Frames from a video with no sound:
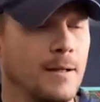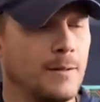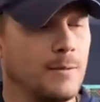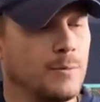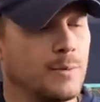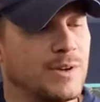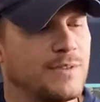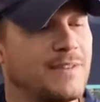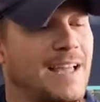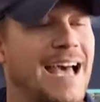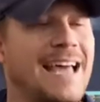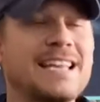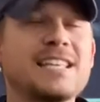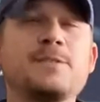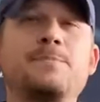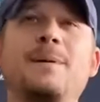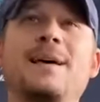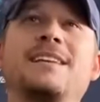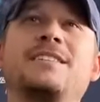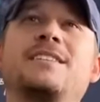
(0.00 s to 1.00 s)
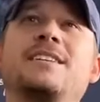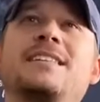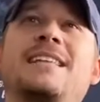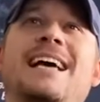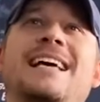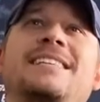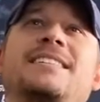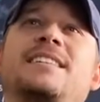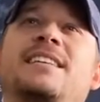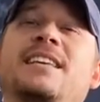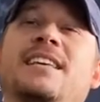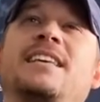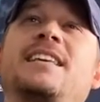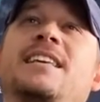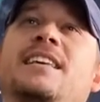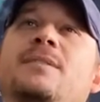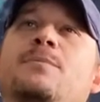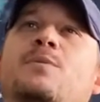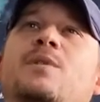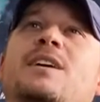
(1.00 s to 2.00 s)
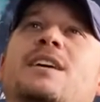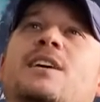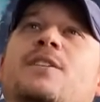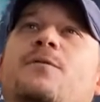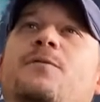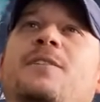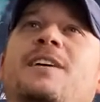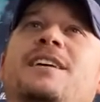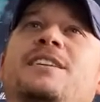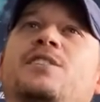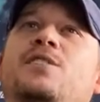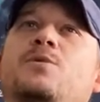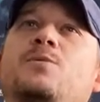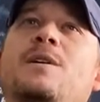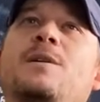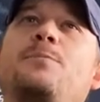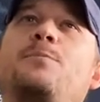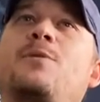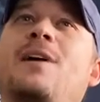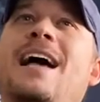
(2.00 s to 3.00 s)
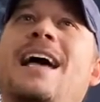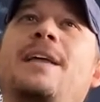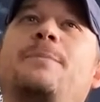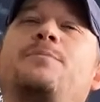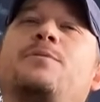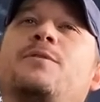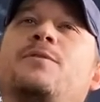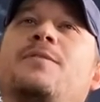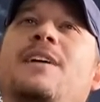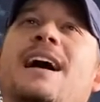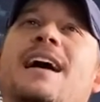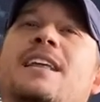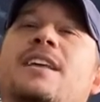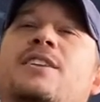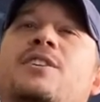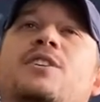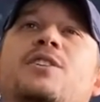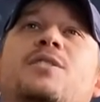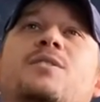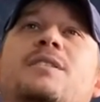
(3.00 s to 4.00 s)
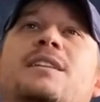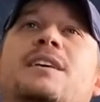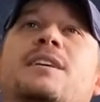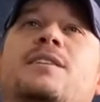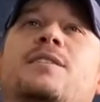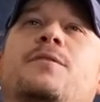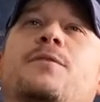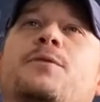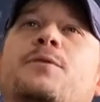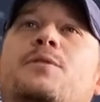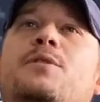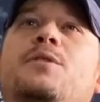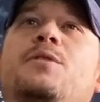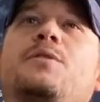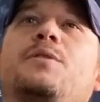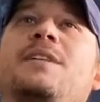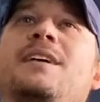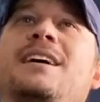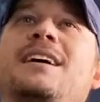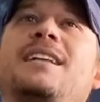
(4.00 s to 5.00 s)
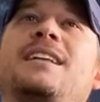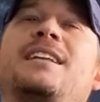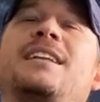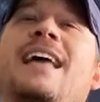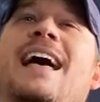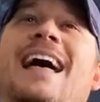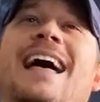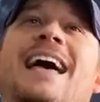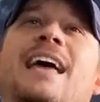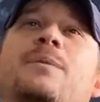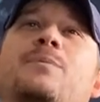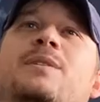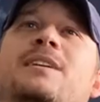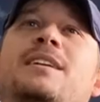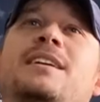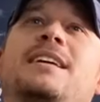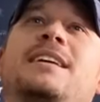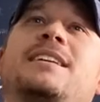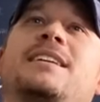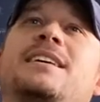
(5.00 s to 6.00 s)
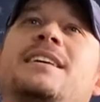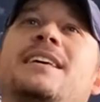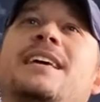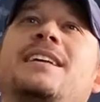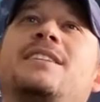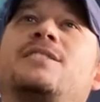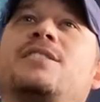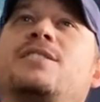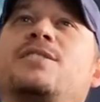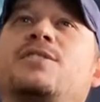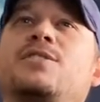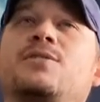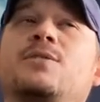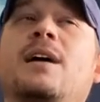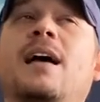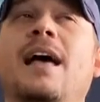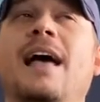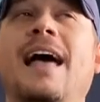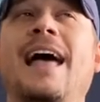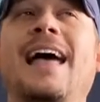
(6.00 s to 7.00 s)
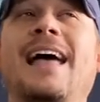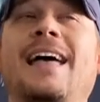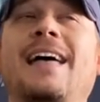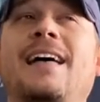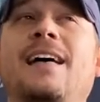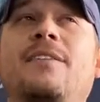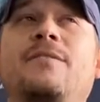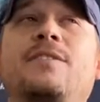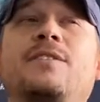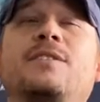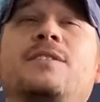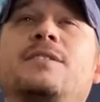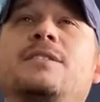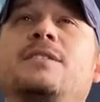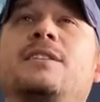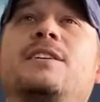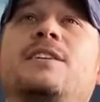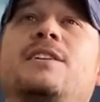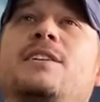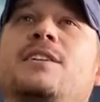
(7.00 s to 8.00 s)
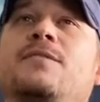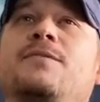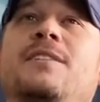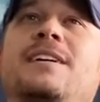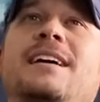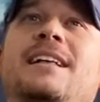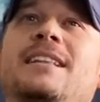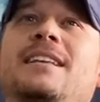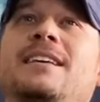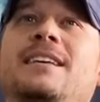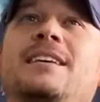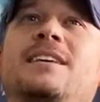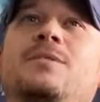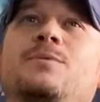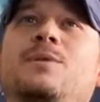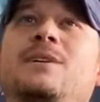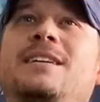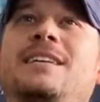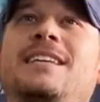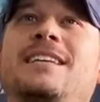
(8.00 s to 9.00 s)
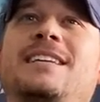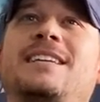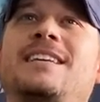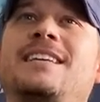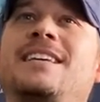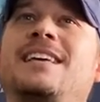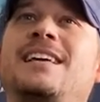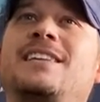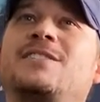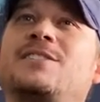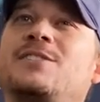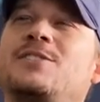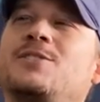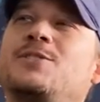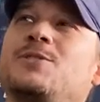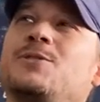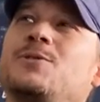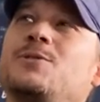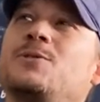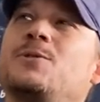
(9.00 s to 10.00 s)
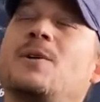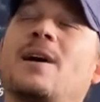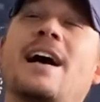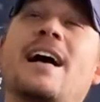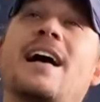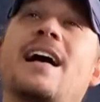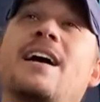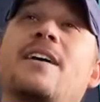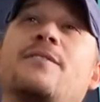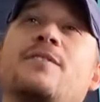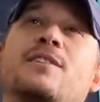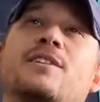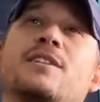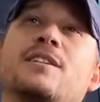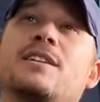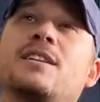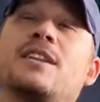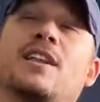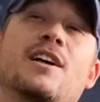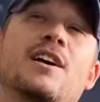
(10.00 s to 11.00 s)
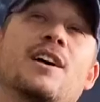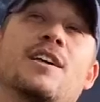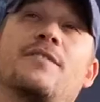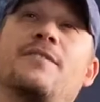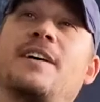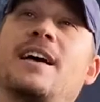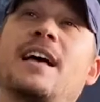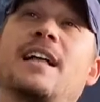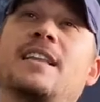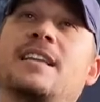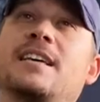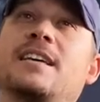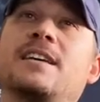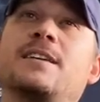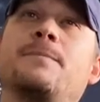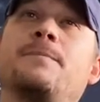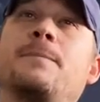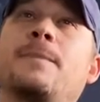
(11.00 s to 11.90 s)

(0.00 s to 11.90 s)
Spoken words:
We've got a specialized team, we can fix you up right, provided you live through the night. We need to get you to Avalon Valley. We need to get you to Avalon Valley.